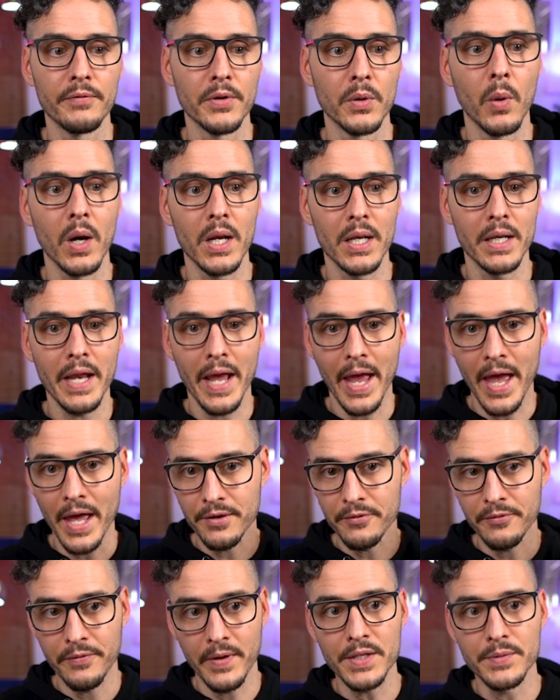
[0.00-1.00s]
if you wanted to
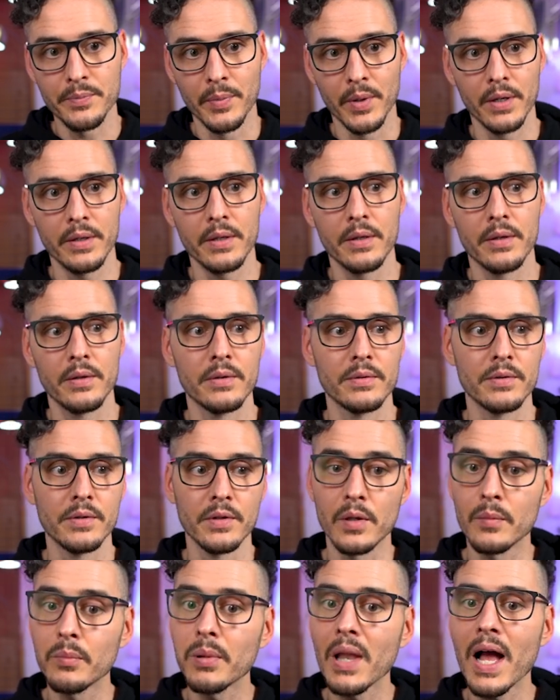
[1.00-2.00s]
add Facebook
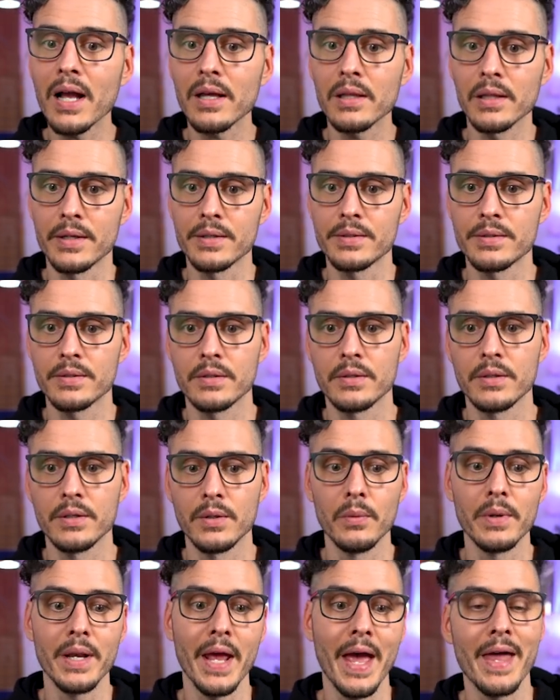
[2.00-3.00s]
to the blocklist,
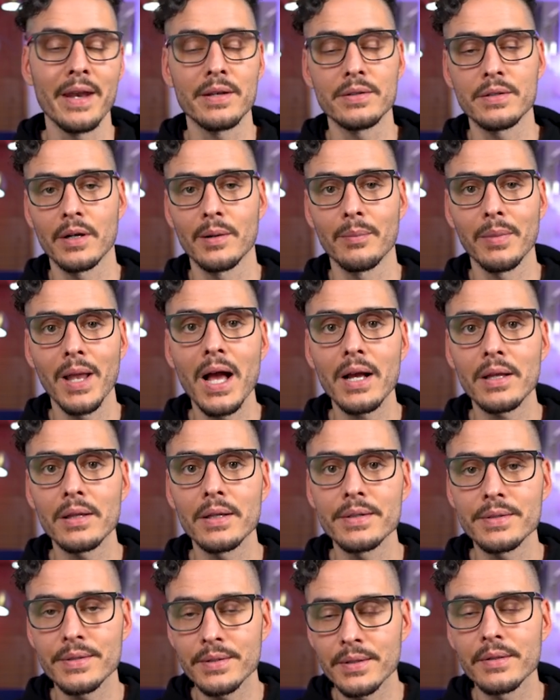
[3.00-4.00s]
you would add it to your
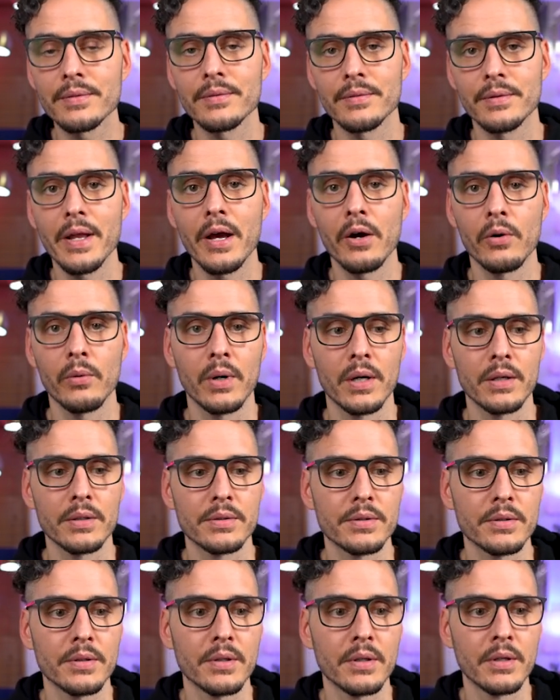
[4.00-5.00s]
blocklist, and now it
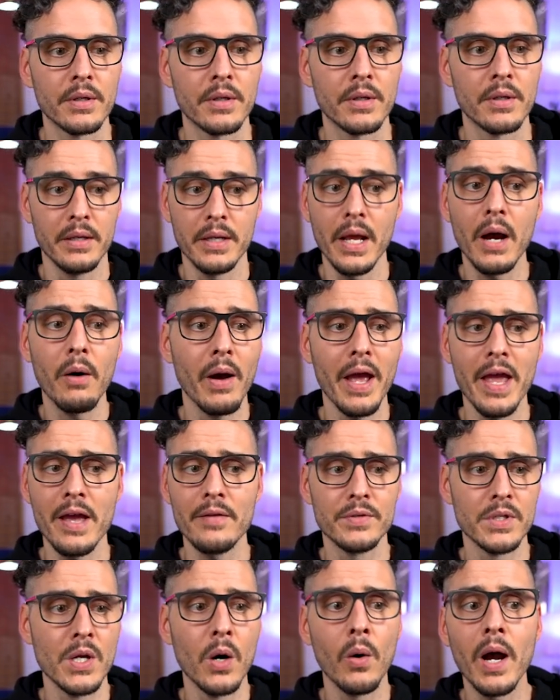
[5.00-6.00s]
works. And now I
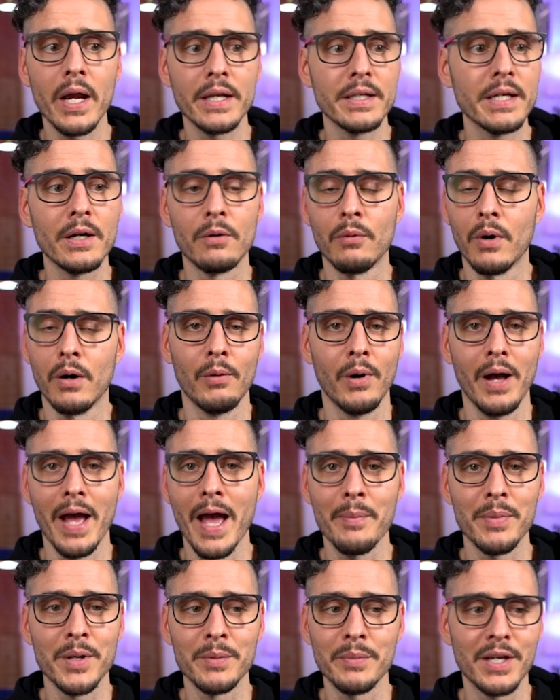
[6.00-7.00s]
have no idea what will
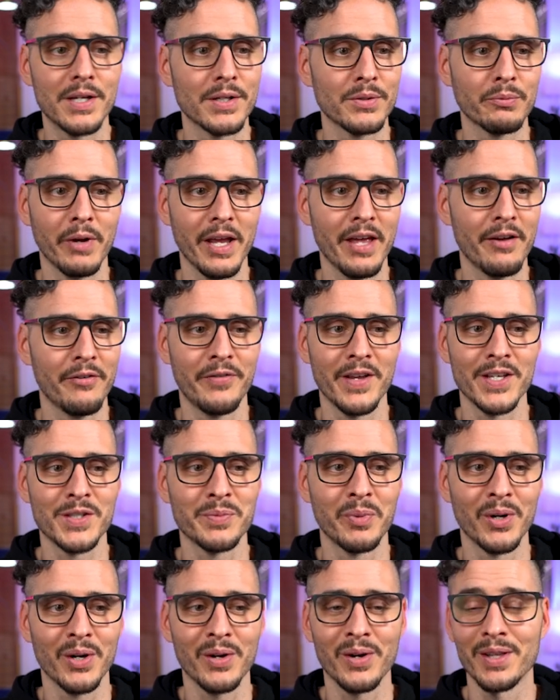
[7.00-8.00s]
happen because we have
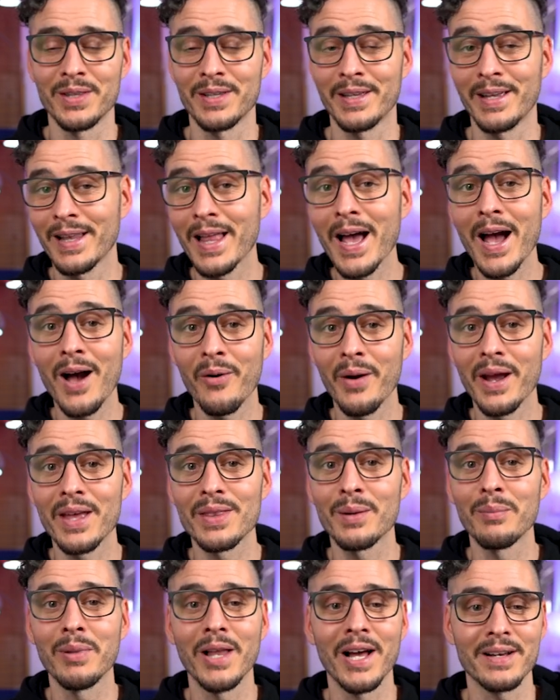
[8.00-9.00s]
Facebook on the allow
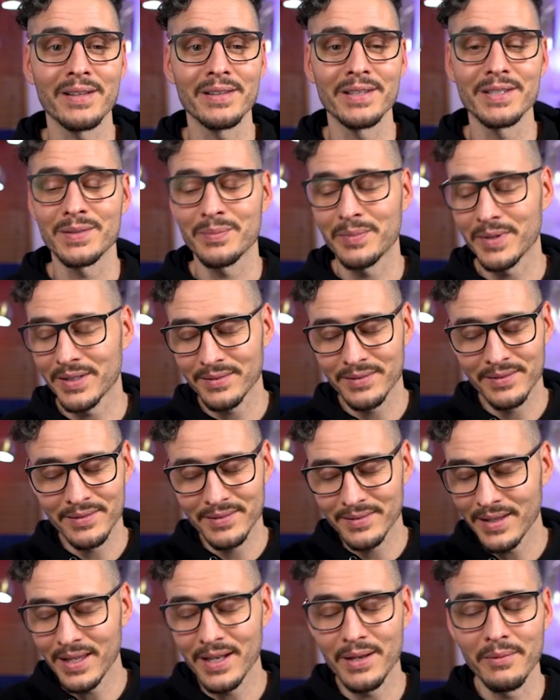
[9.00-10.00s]
and the blocklist, but
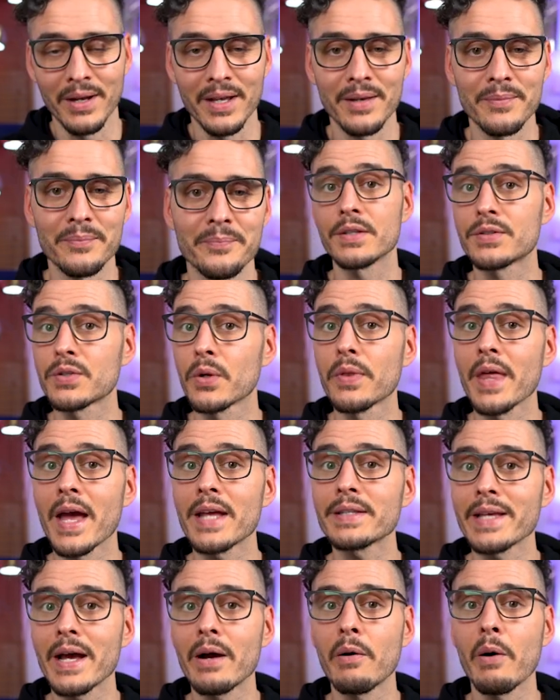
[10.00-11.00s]
anyway, and so
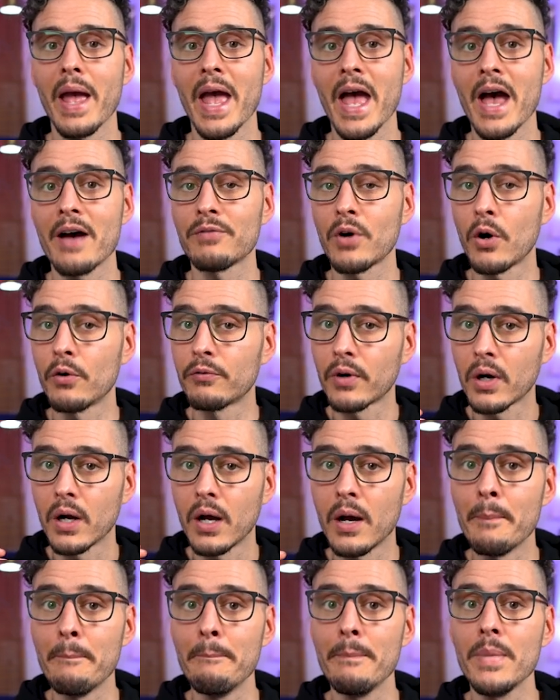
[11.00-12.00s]
that's how I have over
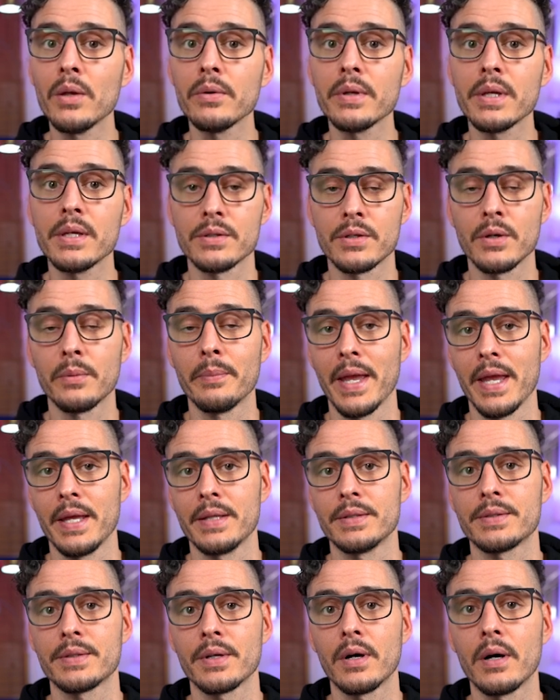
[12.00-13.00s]
a million
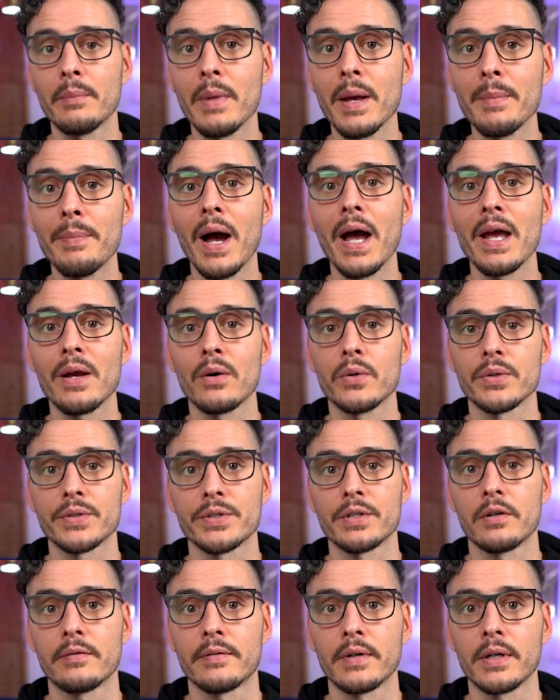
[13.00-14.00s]
domains on my Pi-hole
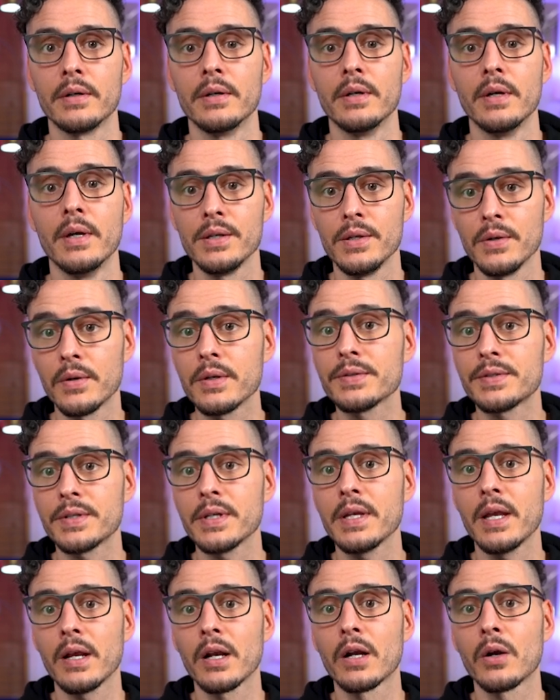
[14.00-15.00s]
server. You can
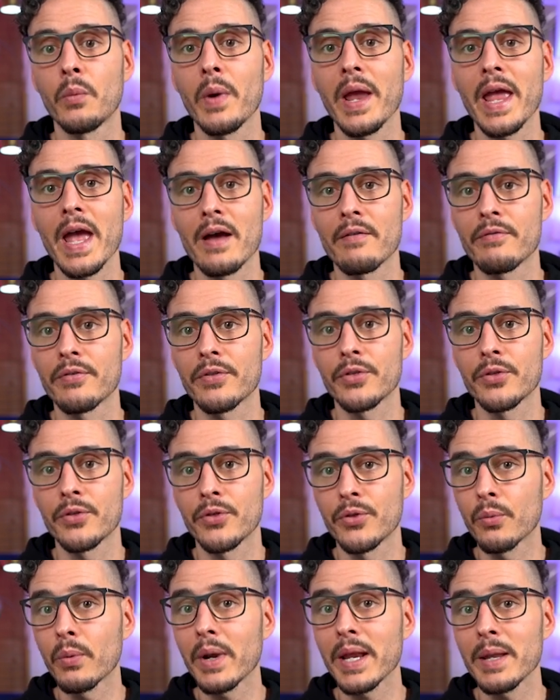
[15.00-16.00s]
see here we have
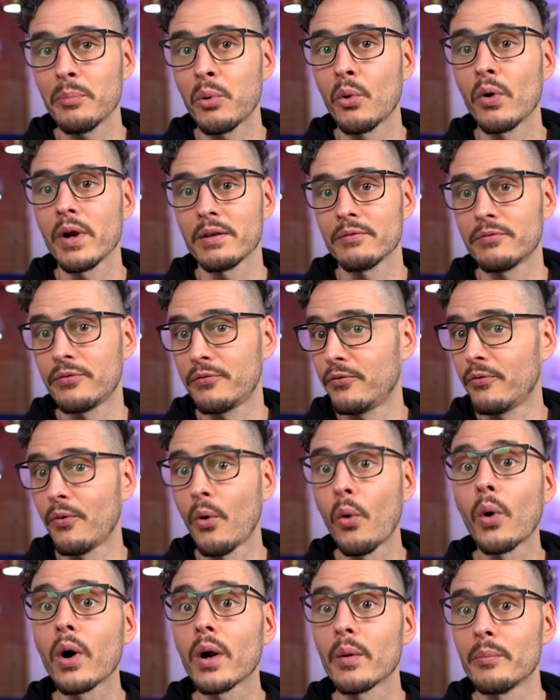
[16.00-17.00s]
three point
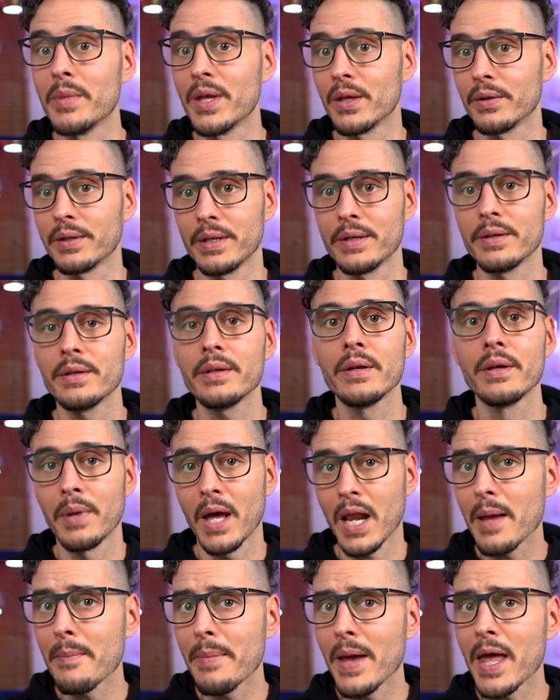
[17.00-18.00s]
four million,
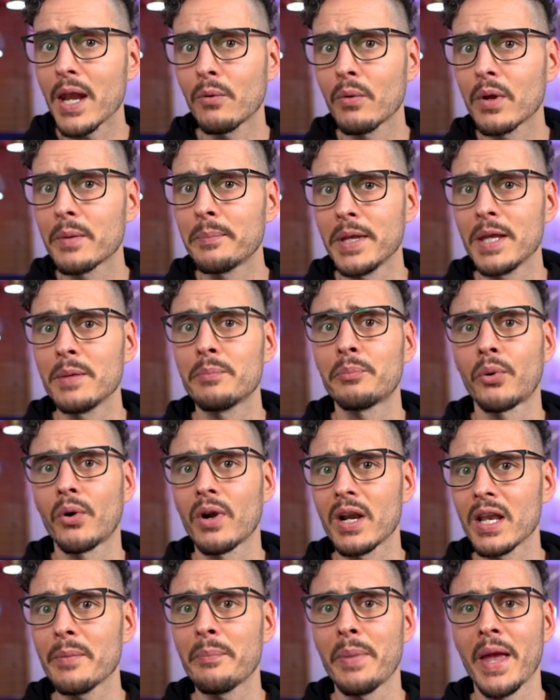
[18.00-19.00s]
but I bet it would be
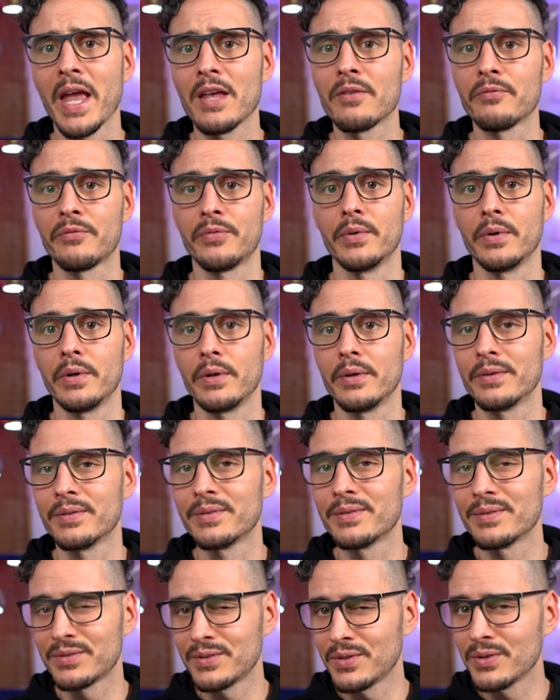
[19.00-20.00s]
pretty painful
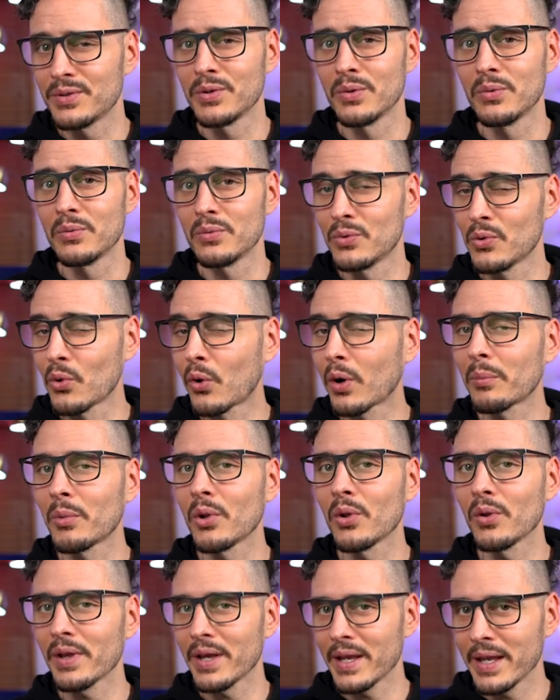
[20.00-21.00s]
to do
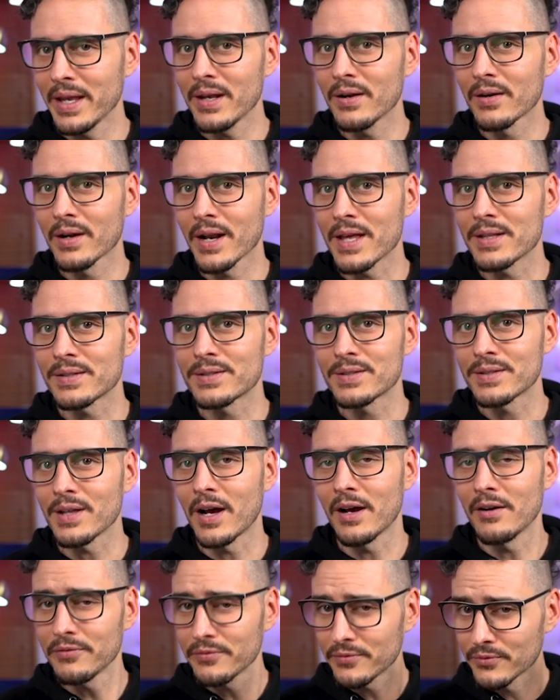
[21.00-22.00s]
normal internet
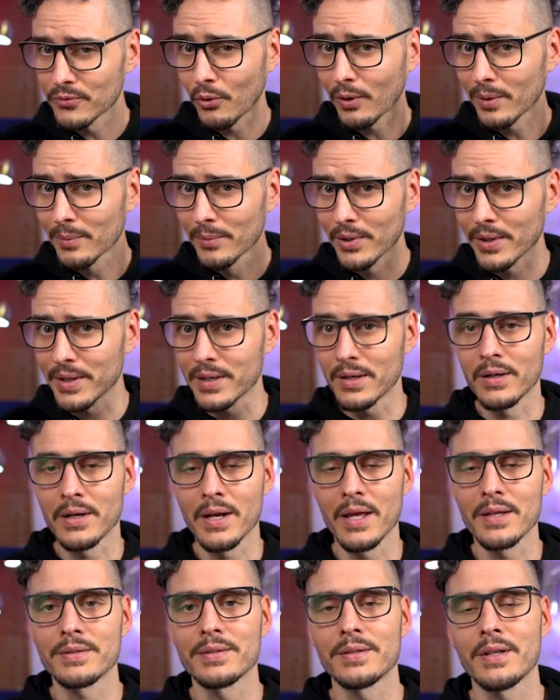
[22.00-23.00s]
stuff, normal
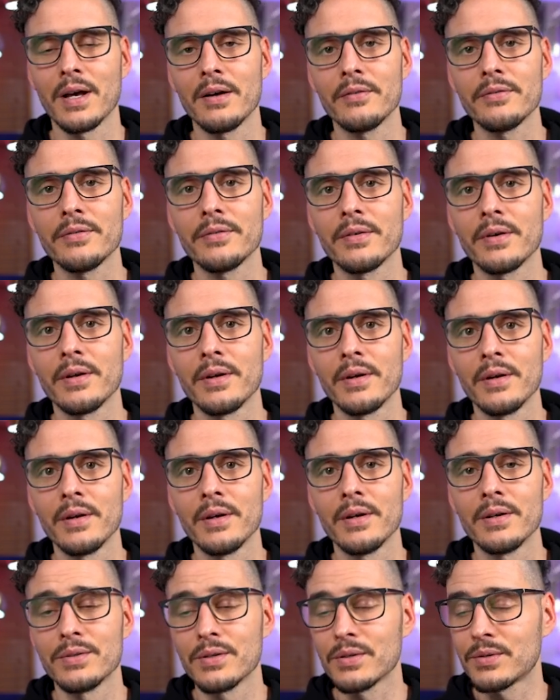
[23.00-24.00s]
internet stuff,
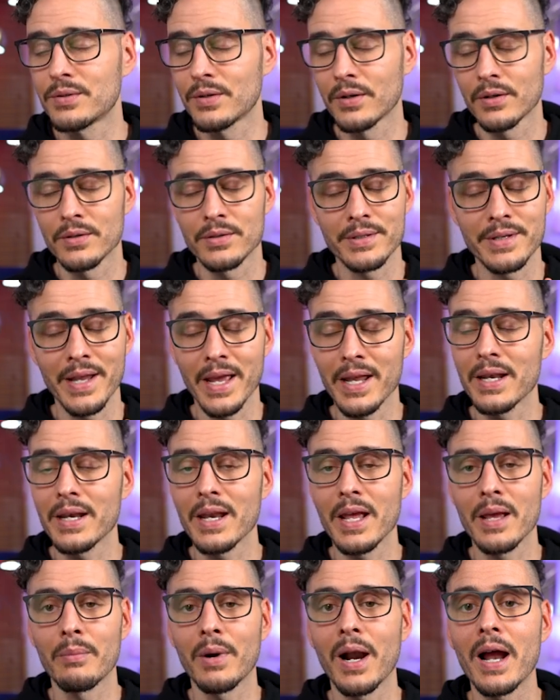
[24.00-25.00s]
just your
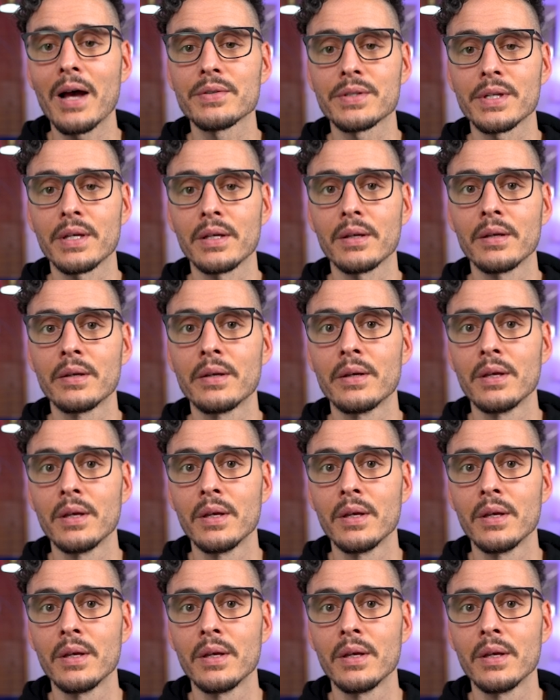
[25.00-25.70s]
day-to-day browsing,